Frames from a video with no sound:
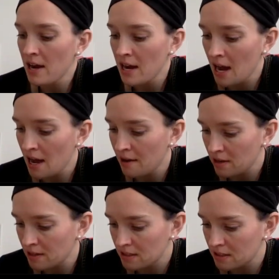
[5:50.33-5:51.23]
have
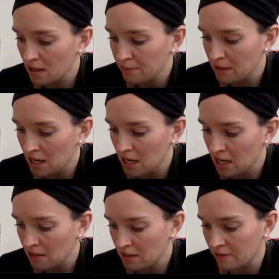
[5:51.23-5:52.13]

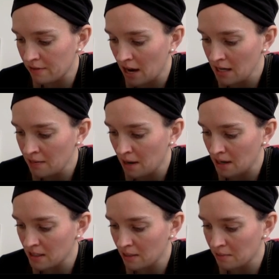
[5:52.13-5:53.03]
something divided by
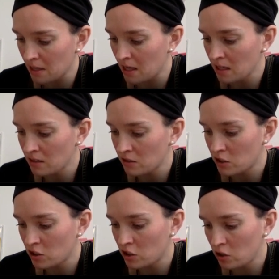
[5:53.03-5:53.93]
something
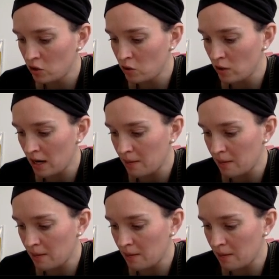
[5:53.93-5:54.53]
to a